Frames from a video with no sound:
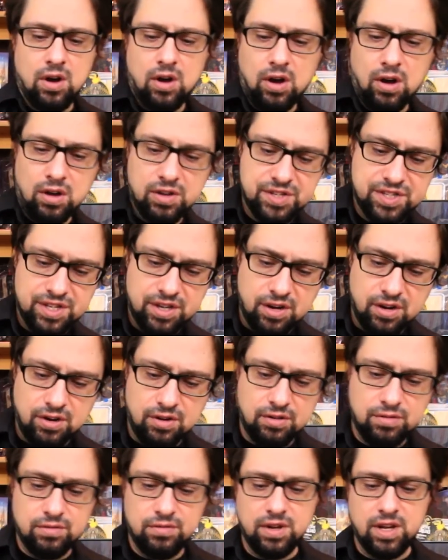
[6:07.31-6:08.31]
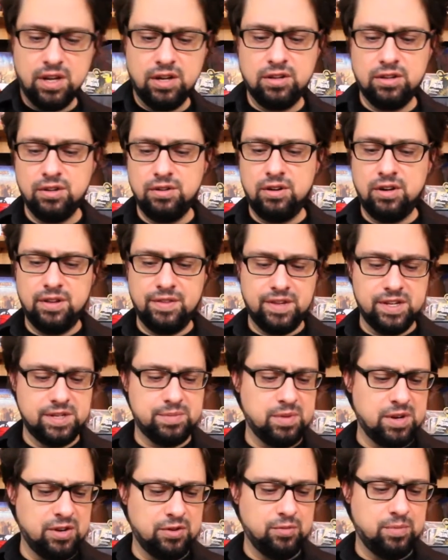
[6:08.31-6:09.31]
Also included in this
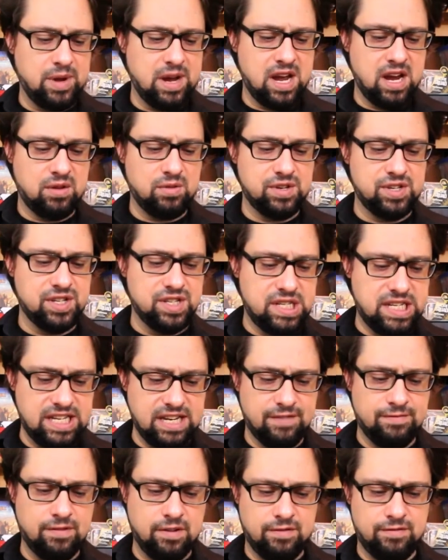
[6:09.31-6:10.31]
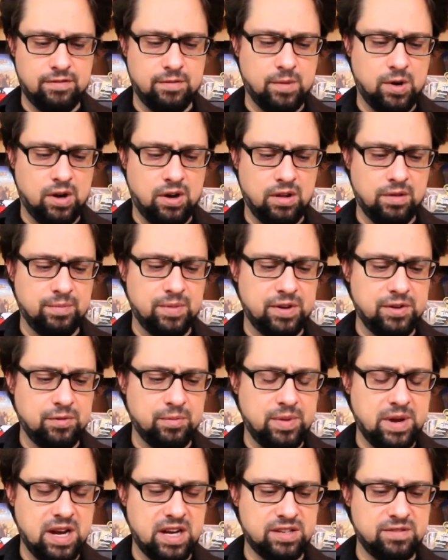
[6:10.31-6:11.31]
bundle pack, which is different from all bundle
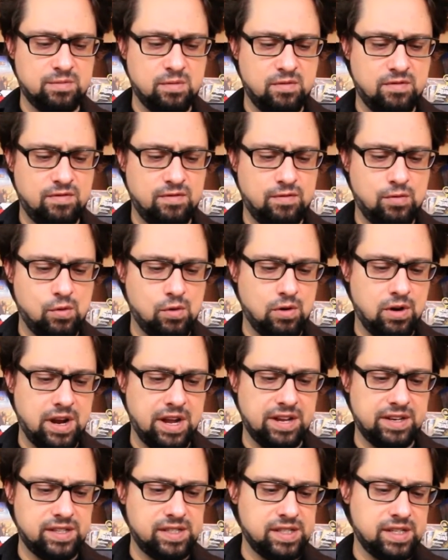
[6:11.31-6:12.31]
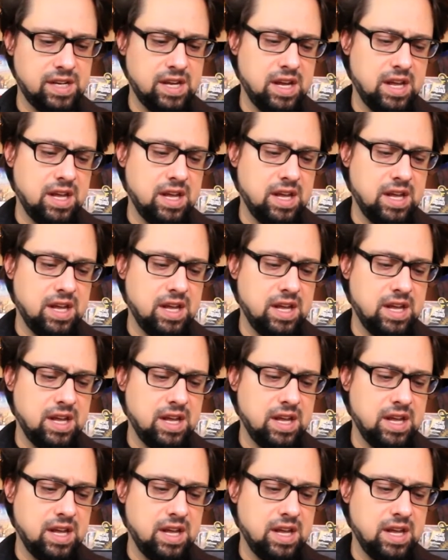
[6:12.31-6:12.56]
packs before it,